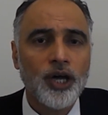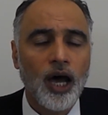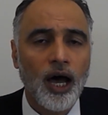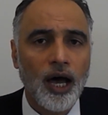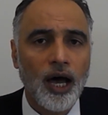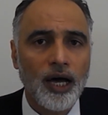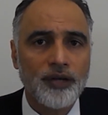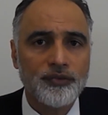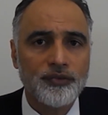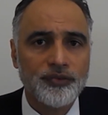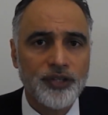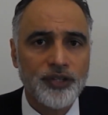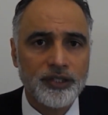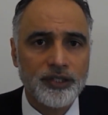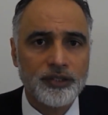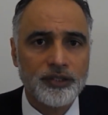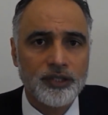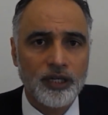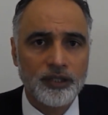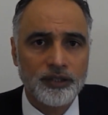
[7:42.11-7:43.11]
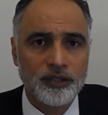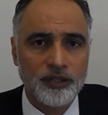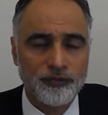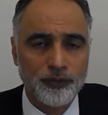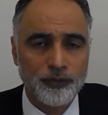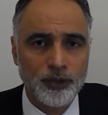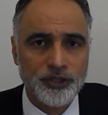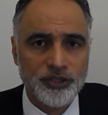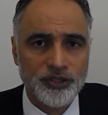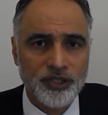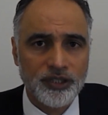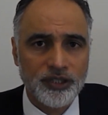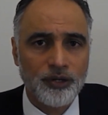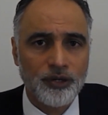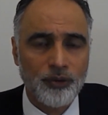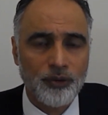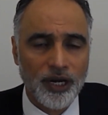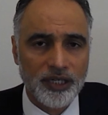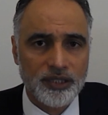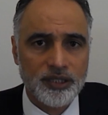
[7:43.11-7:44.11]
that the fullest and
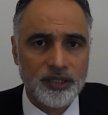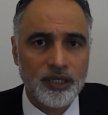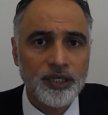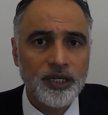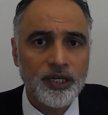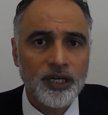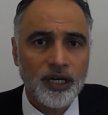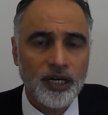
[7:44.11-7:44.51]
correct